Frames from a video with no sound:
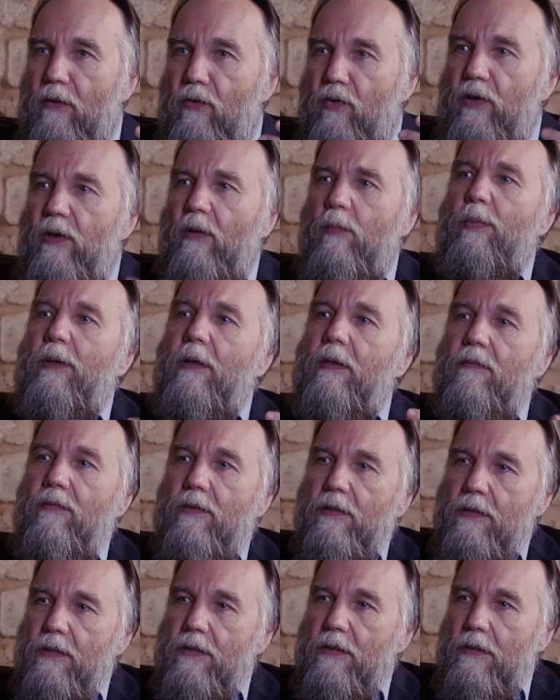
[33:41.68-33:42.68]
real
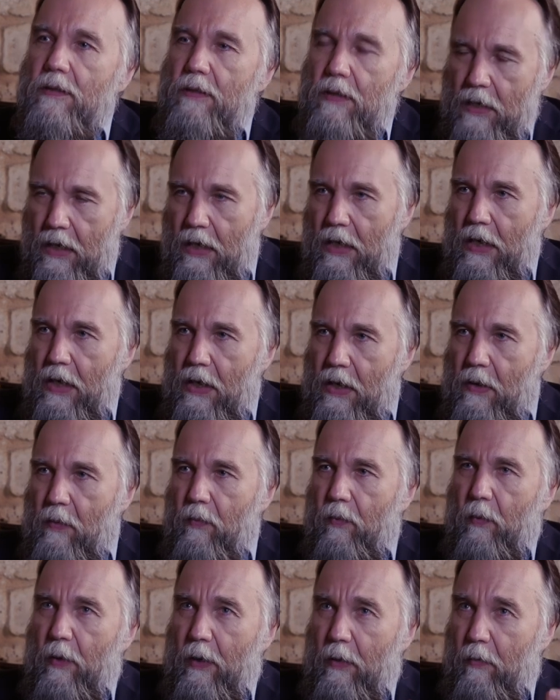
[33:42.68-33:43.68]
believers,
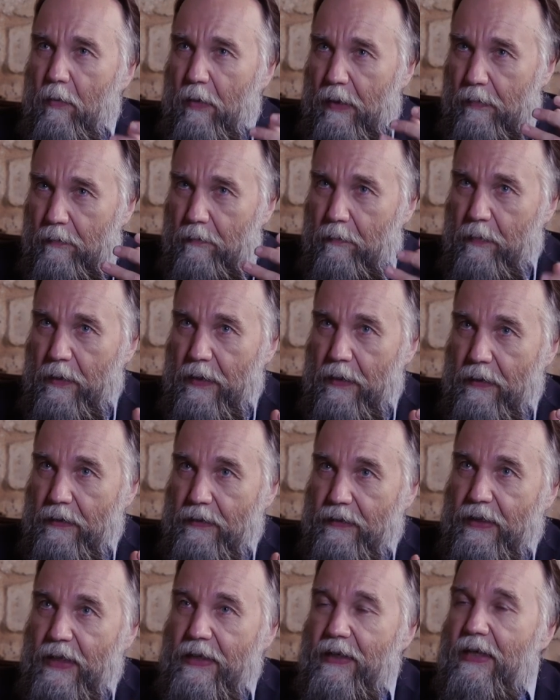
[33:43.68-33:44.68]
if we will be
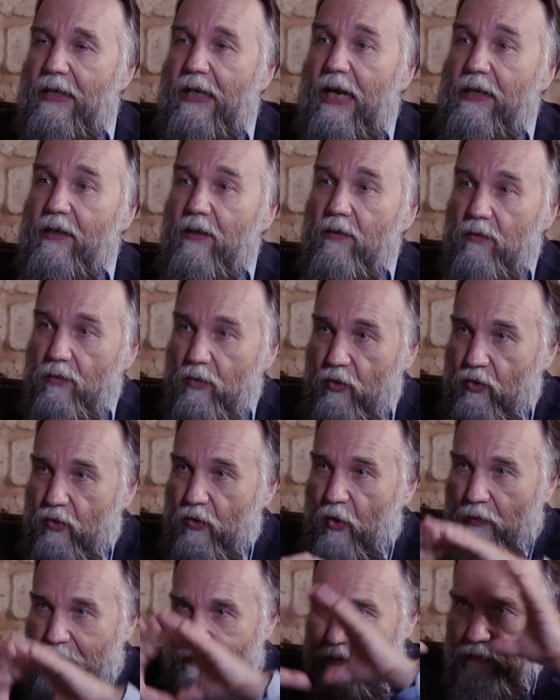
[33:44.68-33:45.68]
dedicated
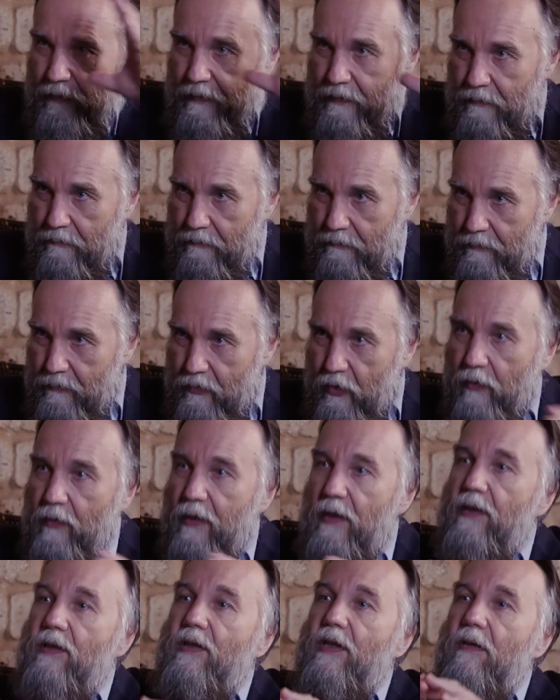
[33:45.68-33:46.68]
totally
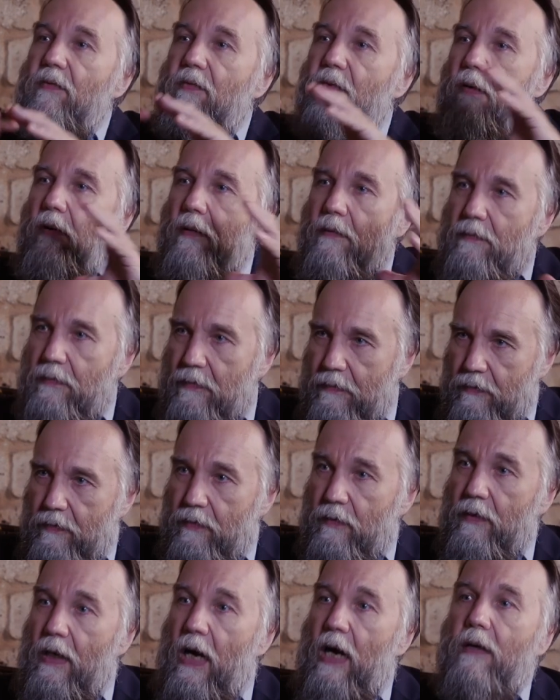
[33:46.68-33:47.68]
devoted
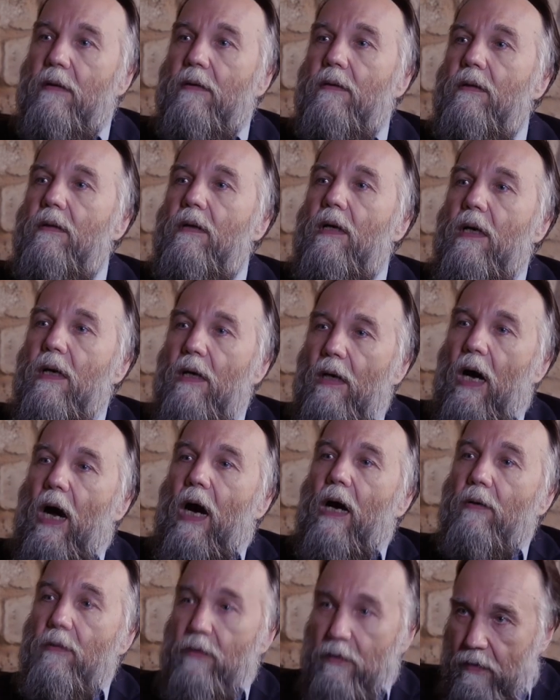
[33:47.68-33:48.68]
to our
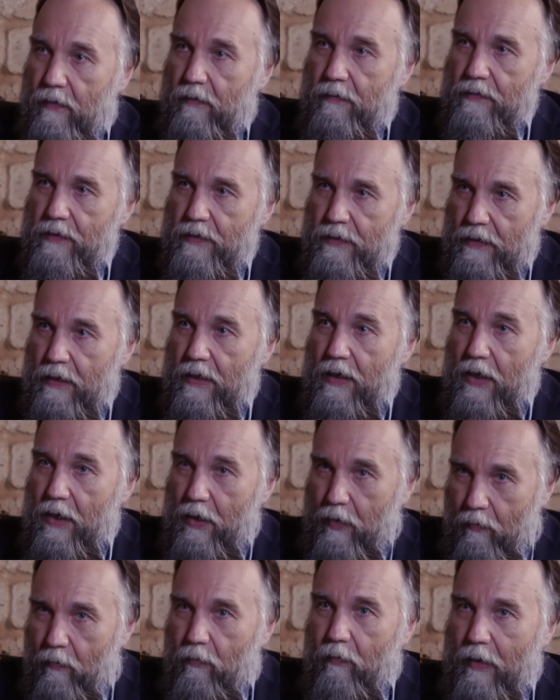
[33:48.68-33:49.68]
cause,
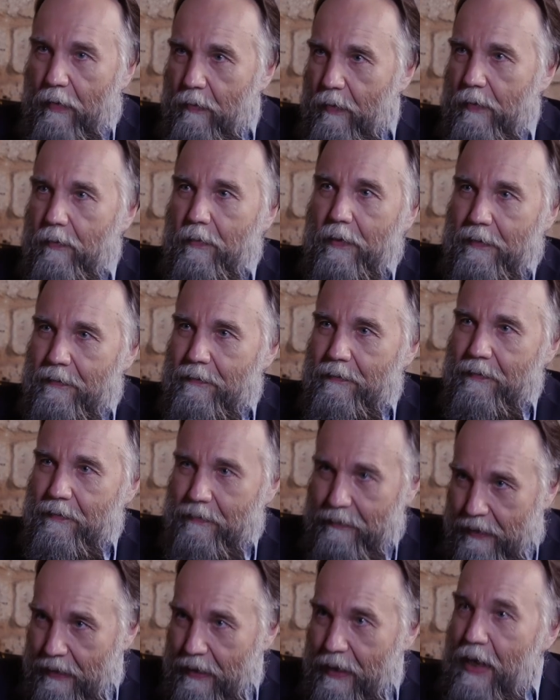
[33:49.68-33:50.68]
we will win,
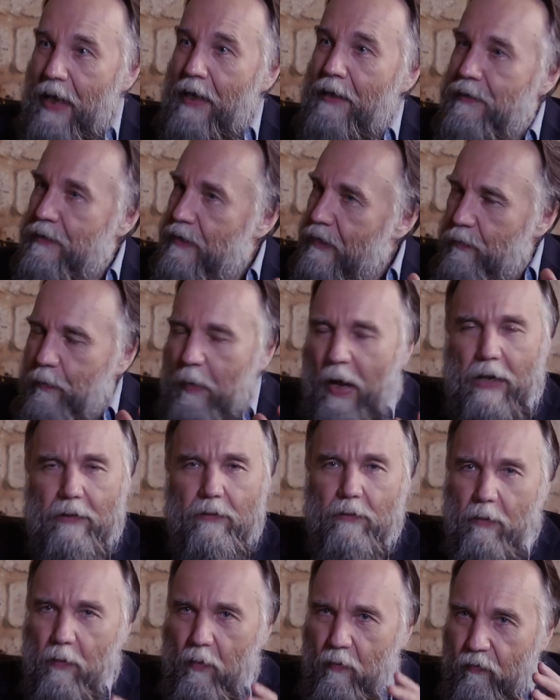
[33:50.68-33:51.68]
in
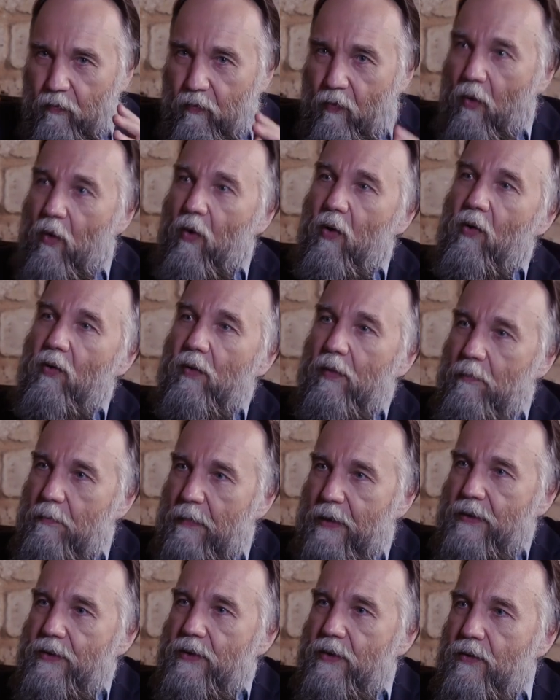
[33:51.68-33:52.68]
spite of all
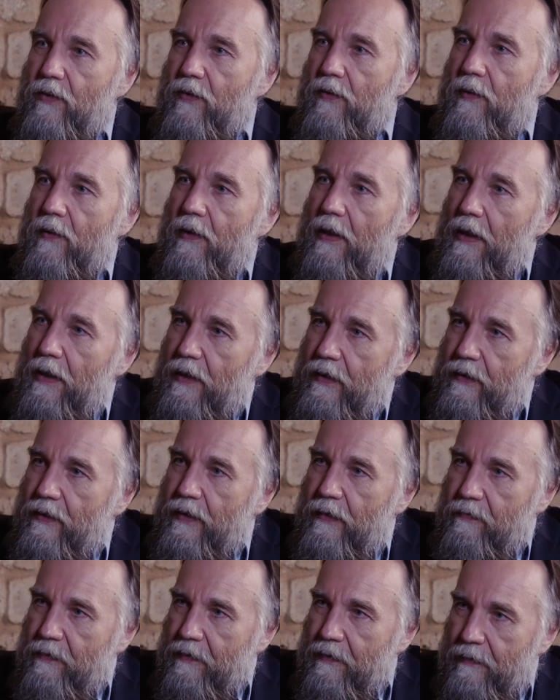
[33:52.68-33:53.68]
material
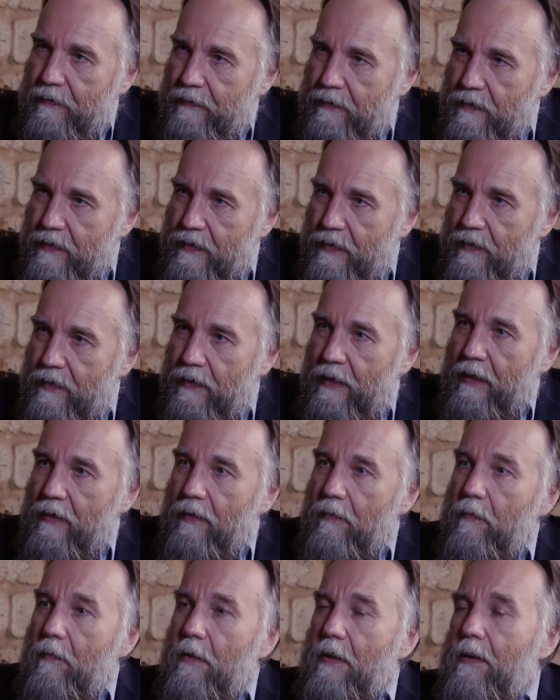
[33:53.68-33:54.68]
difficulties
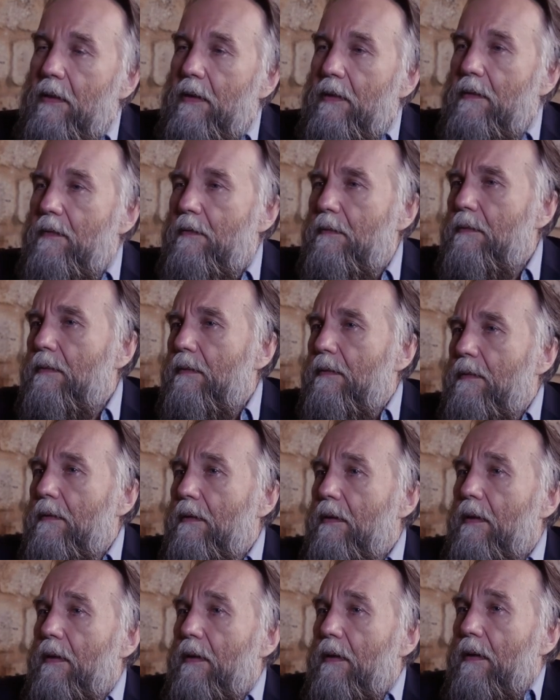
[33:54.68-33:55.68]
that we need to